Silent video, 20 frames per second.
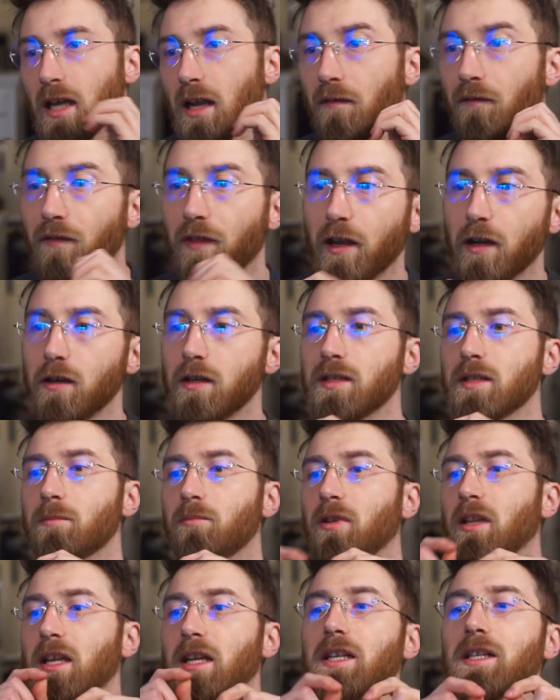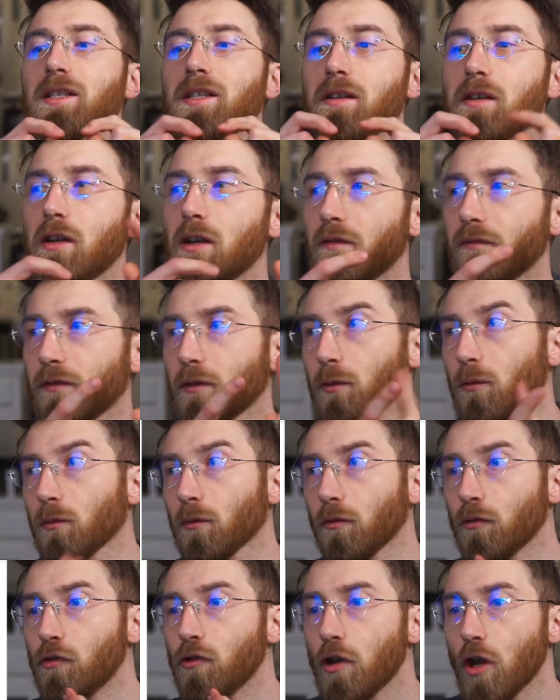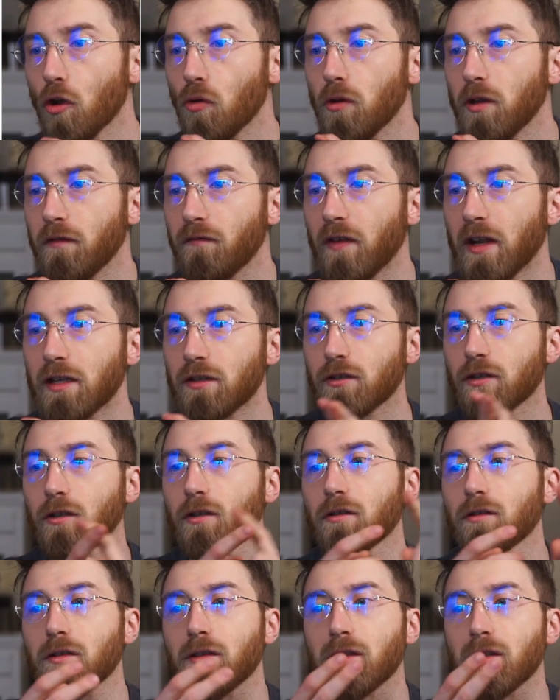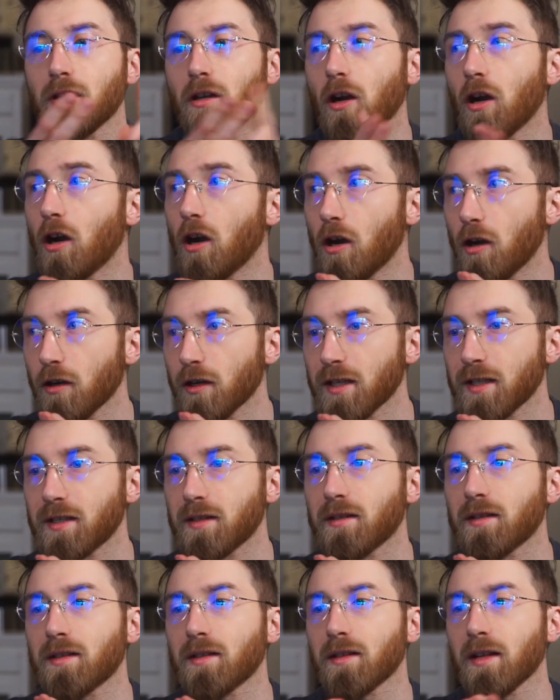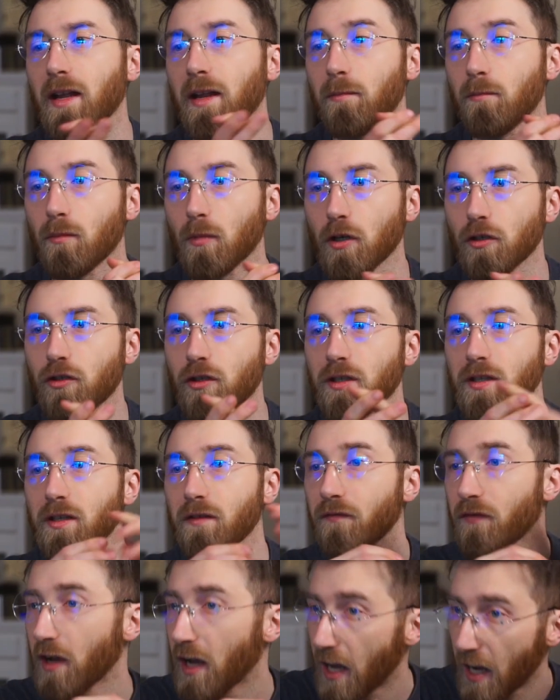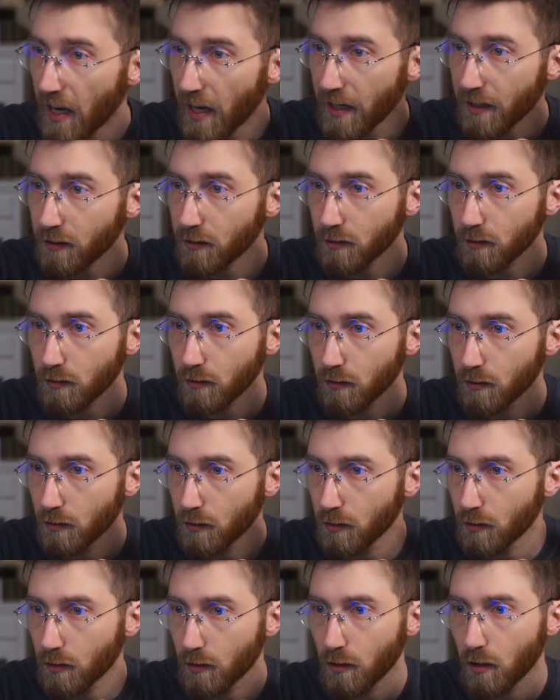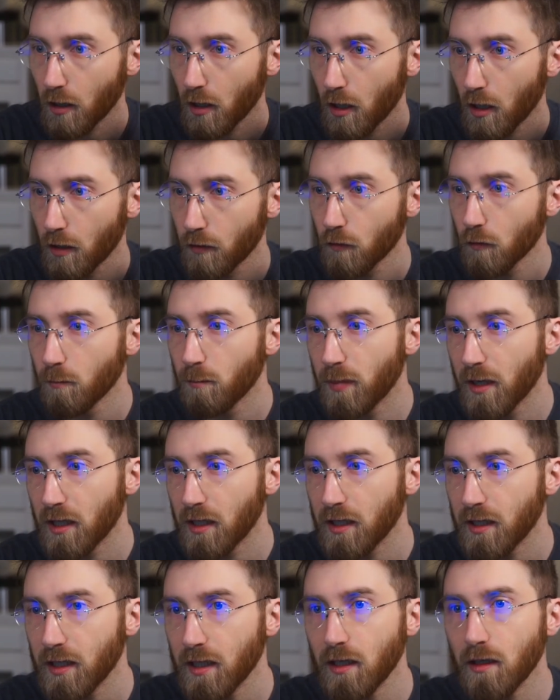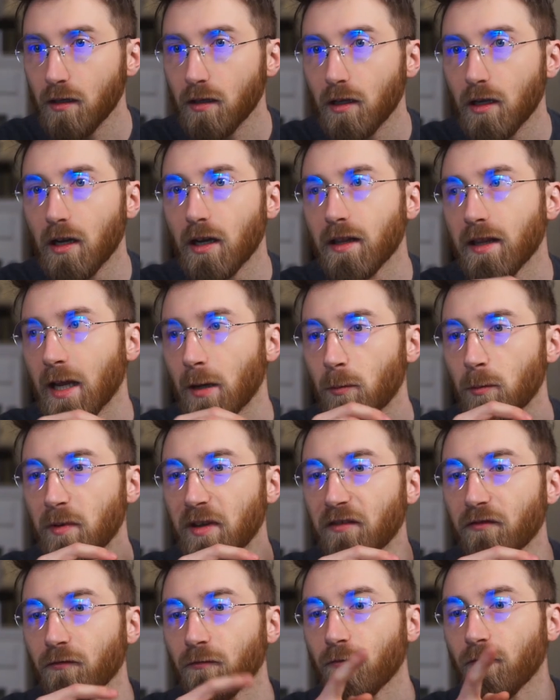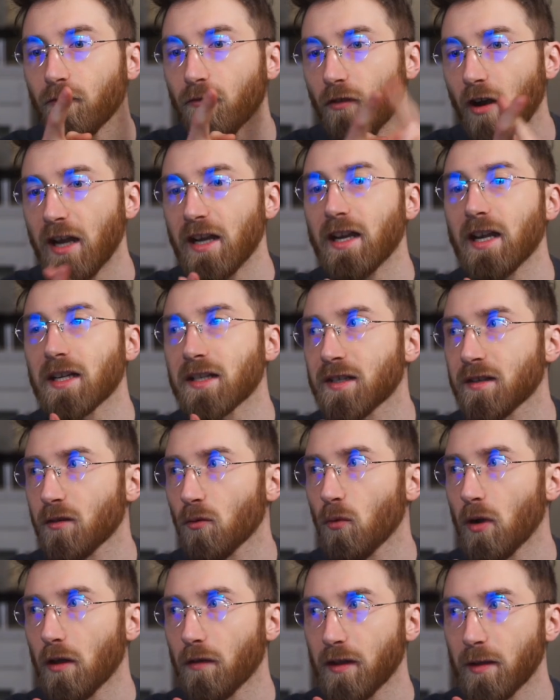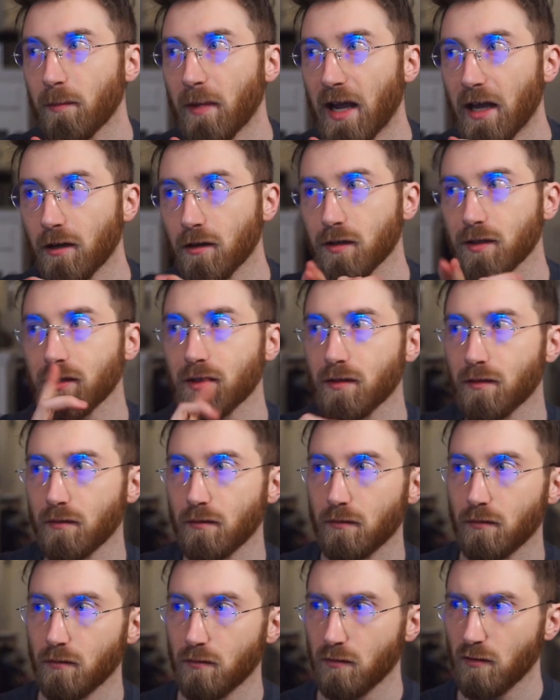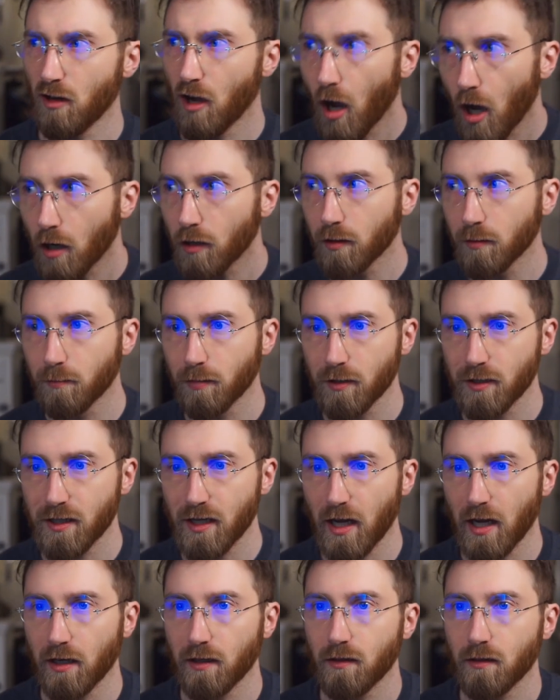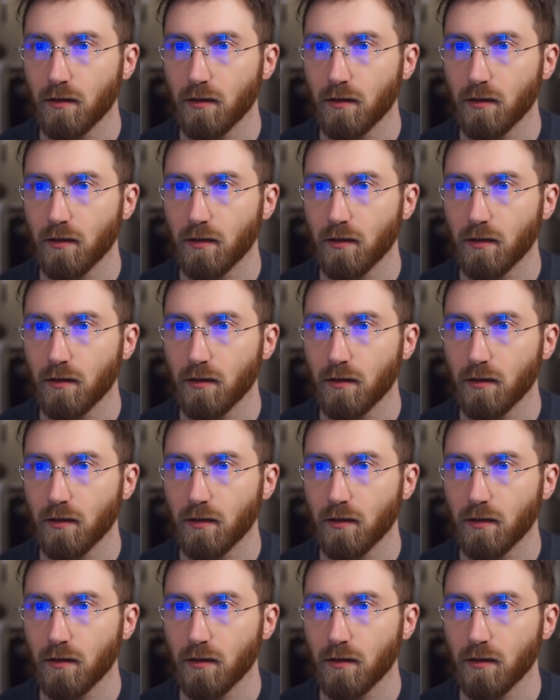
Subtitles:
If there is a place for known adventurers, artists, and merchants of higher nobility they would be right next to the wealthy manors. 100%.